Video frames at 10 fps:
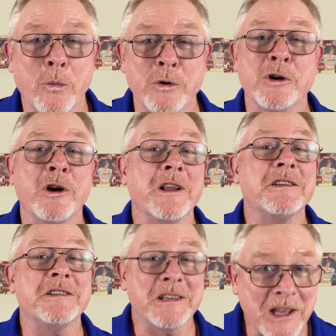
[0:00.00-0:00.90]
when you're going to
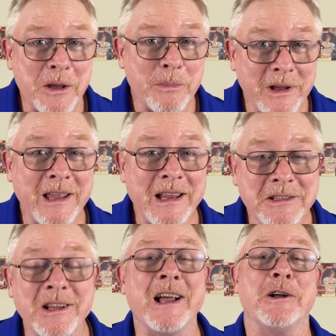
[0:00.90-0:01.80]
skip a
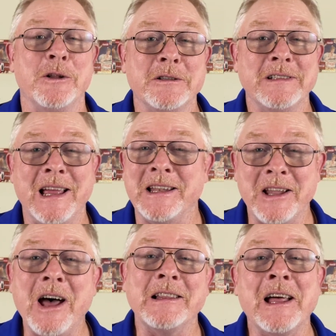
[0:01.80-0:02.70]
heat cycle and
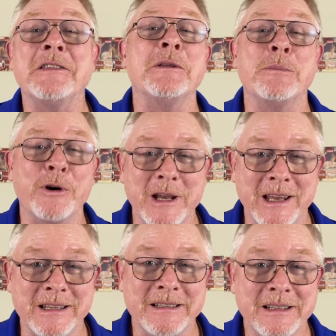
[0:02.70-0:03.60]
not let them
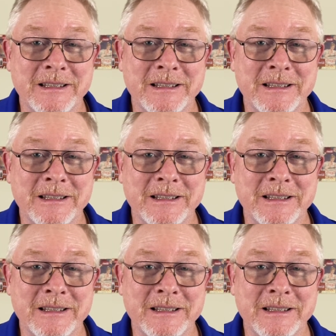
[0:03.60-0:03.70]
breed.